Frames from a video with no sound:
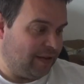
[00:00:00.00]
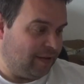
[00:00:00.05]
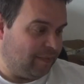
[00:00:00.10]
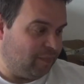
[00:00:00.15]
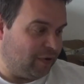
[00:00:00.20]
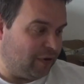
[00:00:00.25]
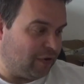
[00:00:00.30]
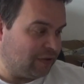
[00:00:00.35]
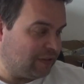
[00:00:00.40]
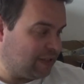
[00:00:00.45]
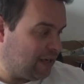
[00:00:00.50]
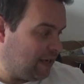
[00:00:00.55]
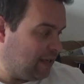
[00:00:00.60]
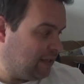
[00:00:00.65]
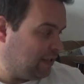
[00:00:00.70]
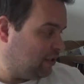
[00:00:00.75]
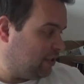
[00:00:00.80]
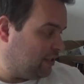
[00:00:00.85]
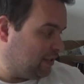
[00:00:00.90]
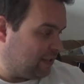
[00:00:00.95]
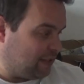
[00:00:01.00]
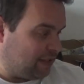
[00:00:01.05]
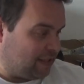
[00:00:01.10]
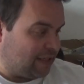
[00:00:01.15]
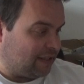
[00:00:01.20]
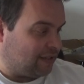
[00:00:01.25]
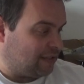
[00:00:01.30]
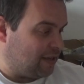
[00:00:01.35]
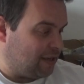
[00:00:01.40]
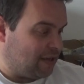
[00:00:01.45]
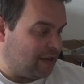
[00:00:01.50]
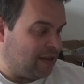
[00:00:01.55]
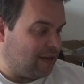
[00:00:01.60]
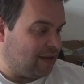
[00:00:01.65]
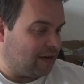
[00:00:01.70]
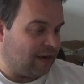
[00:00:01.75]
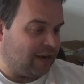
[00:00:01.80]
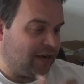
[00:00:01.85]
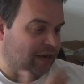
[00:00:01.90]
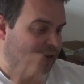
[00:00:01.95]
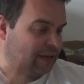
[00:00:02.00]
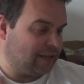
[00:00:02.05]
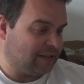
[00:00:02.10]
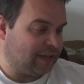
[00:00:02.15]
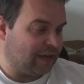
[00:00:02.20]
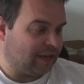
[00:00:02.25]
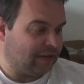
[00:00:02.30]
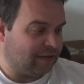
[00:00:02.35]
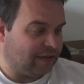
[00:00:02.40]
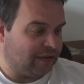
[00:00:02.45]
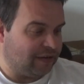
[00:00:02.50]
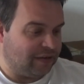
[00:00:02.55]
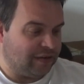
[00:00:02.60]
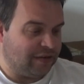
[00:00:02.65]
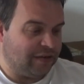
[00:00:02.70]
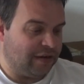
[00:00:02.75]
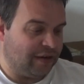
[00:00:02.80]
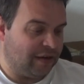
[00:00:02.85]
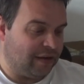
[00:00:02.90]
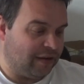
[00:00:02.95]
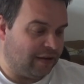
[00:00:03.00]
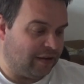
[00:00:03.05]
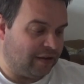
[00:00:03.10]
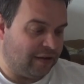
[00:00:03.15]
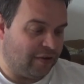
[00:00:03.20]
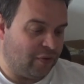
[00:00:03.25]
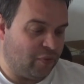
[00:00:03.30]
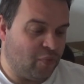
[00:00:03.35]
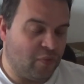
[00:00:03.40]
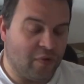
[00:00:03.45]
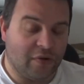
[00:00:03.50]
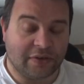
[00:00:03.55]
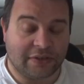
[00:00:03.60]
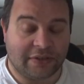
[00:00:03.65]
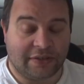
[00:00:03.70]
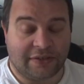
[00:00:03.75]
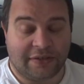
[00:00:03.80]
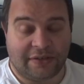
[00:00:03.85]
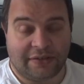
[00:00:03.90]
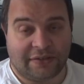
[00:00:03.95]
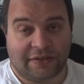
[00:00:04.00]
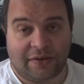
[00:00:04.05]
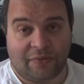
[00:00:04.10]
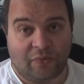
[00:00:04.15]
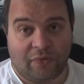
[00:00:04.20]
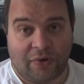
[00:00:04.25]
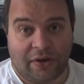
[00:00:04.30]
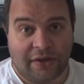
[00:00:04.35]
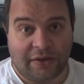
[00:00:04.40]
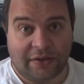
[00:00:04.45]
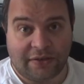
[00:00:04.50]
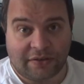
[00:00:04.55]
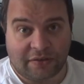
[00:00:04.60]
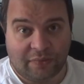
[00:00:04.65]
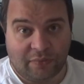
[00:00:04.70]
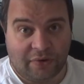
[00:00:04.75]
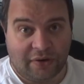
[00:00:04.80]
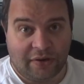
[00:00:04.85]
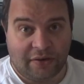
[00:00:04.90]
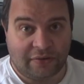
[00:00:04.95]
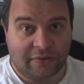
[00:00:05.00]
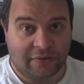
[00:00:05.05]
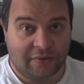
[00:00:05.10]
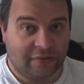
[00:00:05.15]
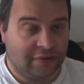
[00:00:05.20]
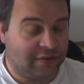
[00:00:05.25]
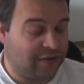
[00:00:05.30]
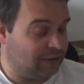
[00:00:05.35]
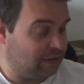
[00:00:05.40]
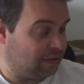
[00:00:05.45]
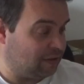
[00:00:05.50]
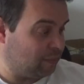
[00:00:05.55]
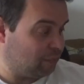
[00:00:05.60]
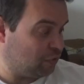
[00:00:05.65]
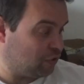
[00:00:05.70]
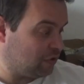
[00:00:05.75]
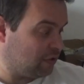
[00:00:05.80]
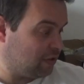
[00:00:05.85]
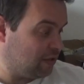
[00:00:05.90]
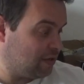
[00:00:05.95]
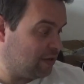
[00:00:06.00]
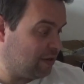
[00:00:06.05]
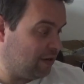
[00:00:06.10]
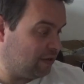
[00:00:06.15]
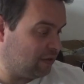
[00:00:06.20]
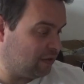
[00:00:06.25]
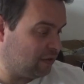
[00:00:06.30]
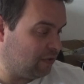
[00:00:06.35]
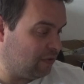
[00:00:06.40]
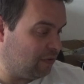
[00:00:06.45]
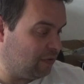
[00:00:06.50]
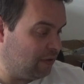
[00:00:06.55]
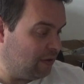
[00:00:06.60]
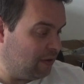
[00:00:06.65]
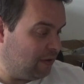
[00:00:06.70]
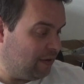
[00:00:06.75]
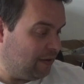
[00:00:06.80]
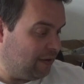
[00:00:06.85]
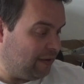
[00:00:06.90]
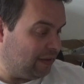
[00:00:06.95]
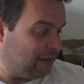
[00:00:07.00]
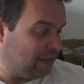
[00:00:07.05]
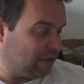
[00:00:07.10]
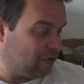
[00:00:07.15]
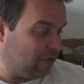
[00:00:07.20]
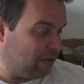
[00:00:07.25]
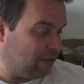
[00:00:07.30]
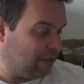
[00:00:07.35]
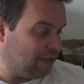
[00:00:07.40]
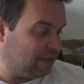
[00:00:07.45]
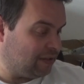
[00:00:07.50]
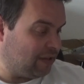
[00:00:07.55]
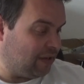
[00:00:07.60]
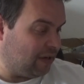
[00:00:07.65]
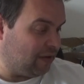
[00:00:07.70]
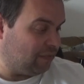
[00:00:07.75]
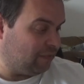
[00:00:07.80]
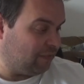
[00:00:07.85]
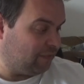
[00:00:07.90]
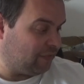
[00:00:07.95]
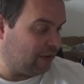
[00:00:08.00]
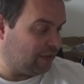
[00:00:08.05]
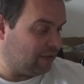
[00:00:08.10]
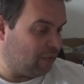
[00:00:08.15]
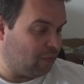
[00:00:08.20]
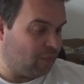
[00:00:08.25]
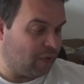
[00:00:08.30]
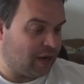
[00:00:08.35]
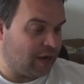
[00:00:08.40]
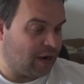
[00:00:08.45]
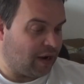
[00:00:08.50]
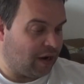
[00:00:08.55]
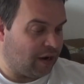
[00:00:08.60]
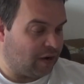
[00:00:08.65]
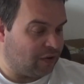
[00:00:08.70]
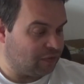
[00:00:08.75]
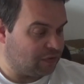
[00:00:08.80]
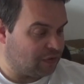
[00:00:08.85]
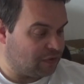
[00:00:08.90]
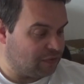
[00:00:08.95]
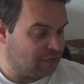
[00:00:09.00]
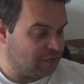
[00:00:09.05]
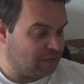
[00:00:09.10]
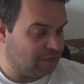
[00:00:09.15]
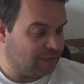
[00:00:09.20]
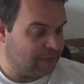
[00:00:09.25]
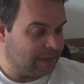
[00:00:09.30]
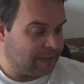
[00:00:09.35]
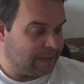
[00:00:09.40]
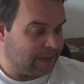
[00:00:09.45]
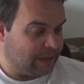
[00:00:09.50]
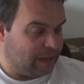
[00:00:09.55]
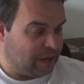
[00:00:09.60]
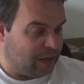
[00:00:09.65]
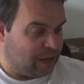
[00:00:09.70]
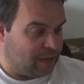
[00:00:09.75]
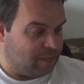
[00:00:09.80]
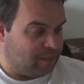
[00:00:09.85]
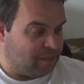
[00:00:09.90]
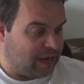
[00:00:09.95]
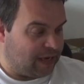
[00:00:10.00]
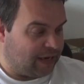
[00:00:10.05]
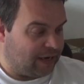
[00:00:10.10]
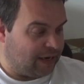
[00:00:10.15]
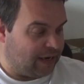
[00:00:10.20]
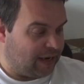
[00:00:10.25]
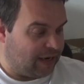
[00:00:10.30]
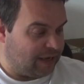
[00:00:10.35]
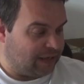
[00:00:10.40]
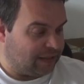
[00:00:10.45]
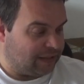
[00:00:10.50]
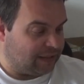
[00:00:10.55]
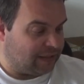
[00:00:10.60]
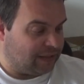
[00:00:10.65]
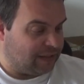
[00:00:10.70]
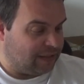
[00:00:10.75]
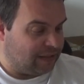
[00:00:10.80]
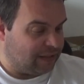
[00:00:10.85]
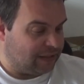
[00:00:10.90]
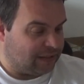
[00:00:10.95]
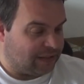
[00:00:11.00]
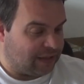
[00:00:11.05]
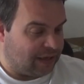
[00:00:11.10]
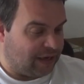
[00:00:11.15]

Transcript: because I just tested here and exactly works the same way in the simulator in terms of signal. So that's what it is now. Find a way how to make nice this,